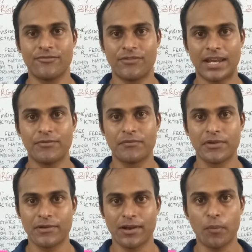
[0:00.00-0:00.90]
Whenever
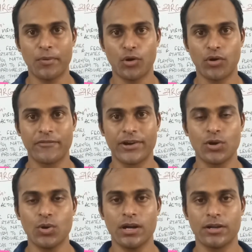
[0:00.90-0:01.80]
we will upload a
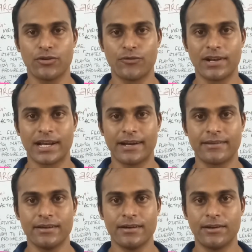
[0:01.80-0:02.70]
video, you will get
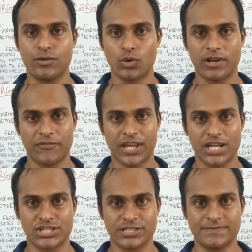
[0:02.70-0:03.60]
the
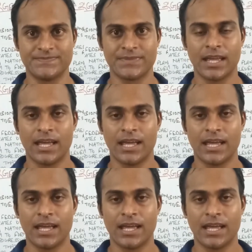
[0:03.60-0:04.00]
notification.